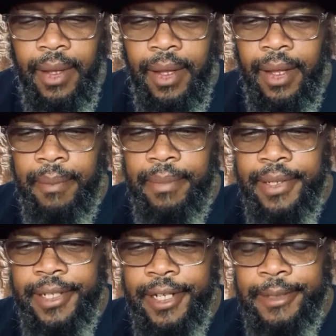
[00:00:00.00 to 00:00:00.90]
But
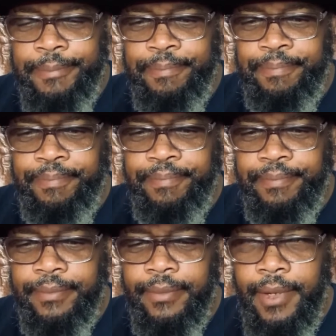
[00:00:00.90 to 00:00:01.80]

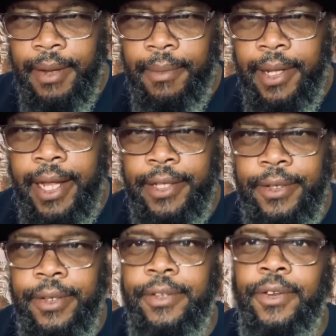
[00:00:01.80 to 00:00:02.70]
I'm glad
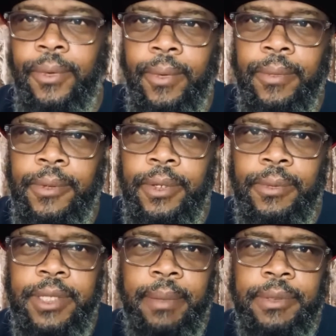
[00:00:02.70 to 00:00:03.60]
that you was
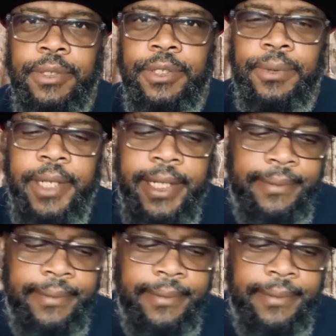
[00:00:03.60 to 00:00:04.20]
able to tune in.